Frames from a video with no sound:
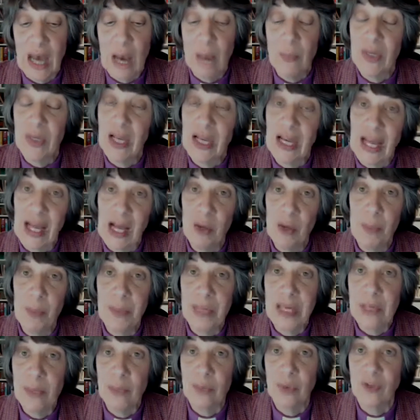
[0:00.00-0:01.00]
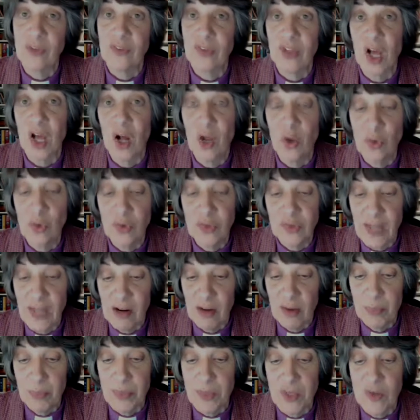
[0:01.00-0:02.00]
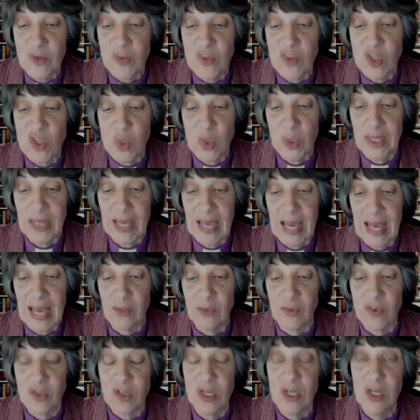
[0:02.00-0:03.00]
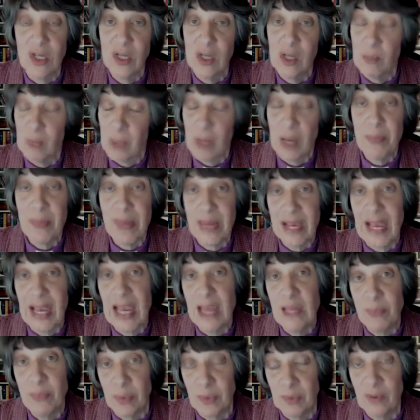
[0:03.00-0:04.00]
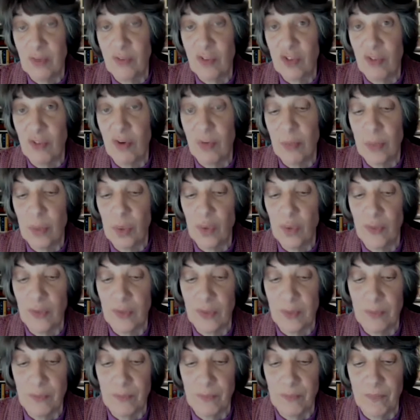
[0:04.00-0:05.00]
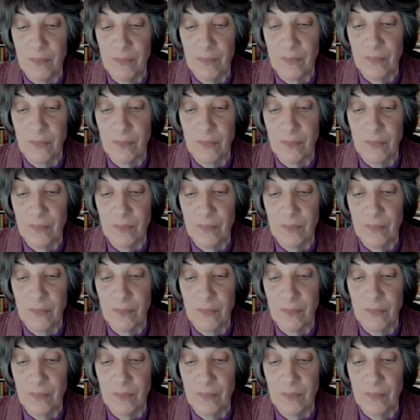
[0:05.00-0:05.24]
and will allow people to hold their abusers to account by being able to report them.